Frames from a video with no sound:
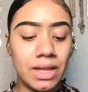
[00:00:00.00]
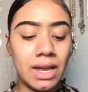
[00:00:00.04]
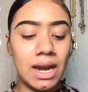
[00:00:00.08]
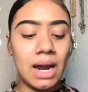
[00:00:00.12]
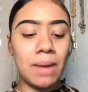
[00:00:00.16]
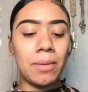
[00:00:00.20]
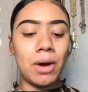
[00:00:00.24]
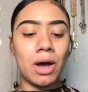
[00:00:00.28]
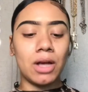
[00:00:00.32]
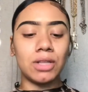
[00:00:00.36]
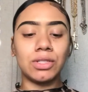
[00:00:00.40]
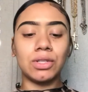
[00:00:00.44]

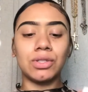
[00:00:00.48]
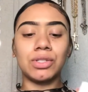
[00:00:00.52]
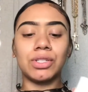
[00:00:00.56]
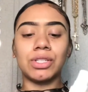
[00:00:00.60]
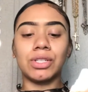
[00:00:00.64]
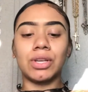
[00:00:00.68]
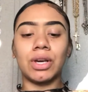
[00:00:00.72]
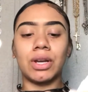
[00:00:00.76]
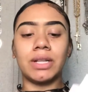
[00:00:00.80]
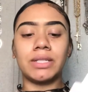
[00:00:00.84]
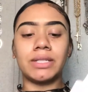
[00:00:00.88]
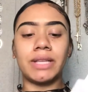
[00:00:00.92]
I'm also
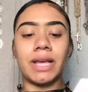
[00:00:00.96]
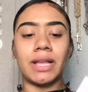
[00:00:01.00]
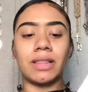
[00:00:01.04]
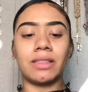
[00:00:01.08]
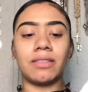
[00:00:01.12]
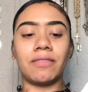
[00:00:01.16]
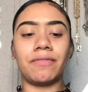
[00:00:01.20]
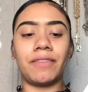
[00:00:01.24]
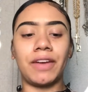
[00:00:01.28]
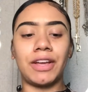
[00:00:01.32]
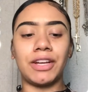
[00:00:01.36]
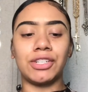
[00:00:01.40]
just gonna take
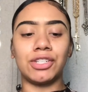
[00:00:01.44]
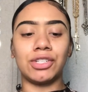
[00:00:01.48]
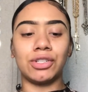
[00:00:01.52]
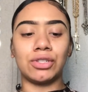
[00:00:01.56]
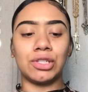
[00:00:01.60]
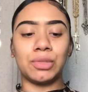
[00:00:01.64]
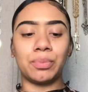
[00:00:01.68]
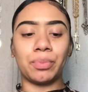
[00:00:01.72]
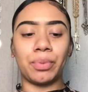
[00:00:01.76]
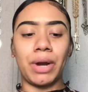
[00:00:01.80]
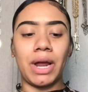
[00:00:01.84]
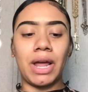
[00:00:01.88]
the facial
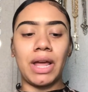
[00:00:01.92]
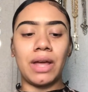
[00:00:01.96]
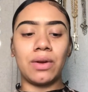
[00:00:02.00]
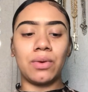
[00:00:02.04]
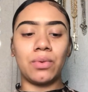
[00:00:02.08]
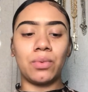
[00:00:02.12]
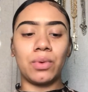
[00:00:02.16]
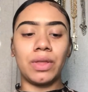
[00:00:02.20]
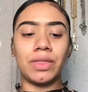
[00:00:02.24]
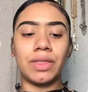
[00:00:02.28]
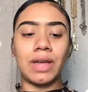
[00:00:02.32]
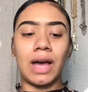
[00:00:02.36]
spray
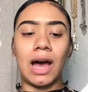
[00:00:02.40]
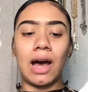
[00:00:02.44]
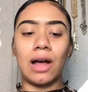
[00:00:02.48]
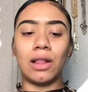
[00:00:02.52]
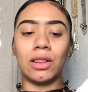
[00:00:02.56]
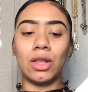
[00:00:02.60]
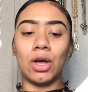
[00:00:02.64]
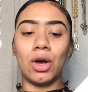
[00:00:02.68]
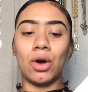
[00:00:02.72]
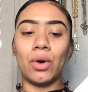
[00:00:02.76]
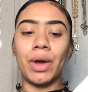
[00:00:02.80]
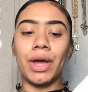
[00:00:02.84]
with
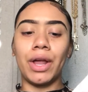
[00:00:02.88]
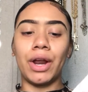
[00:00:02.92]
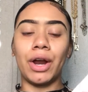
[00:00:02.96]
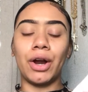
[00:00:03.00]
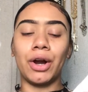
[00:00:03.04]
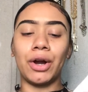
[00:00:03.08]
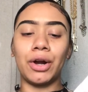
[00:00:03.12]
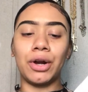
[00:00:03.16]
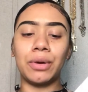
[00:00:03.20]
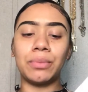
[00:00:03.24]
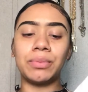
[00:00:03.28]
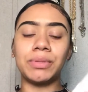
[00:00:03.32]
aloe,
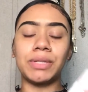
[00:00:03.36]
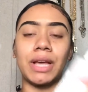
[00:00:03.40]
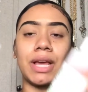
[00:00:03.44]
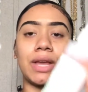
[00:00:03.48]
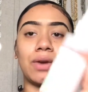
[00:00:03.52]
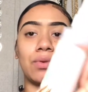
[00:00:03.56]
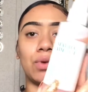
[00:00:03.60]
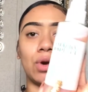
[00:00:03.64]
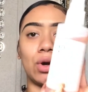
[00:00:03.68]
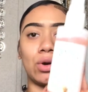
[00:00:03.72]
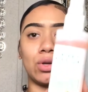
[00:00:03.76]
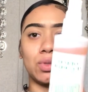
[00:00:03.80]
herbs,
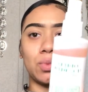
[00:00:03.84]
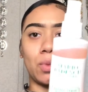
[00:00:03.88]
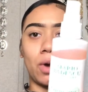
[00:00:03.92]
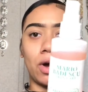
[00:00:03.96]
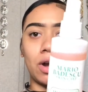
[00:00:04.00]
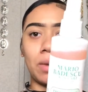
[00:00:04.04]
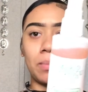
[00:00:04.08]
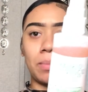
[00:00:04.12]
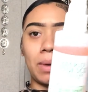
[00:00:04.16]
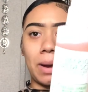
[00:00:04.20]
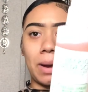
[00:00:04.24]
and rose water by